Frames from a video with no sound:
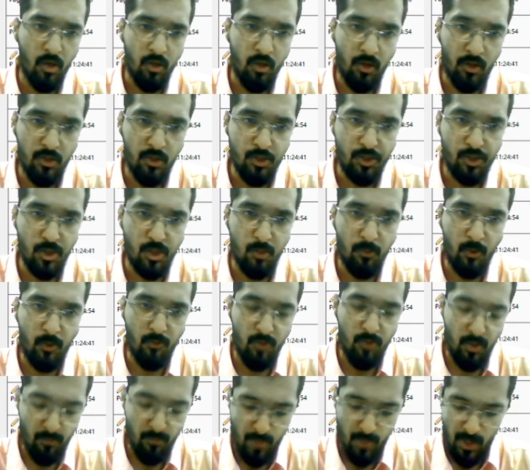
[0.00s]
relation
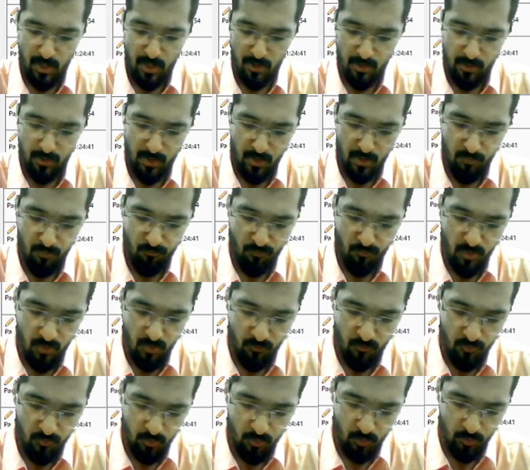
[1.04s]
between matter and wave.
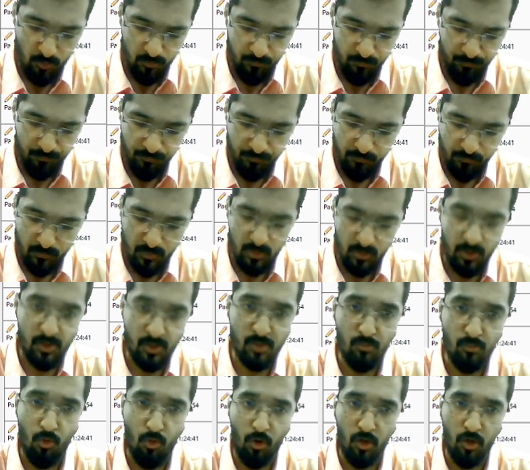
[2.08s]
So this is
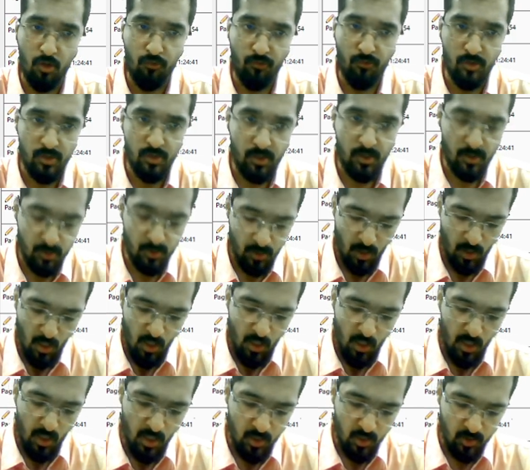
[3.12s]
modern physics.
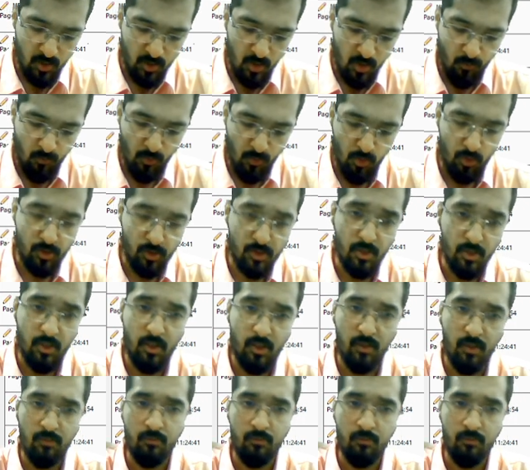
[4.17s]
Escape velocity,